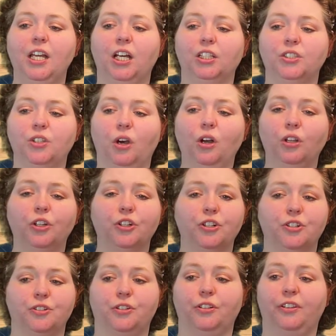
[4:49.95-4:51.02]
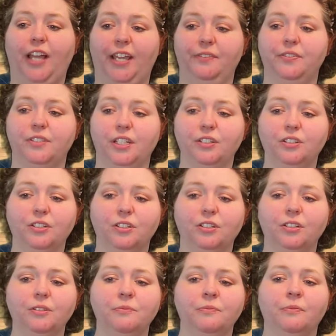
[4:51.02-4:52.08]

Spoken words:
adult learners are life-centered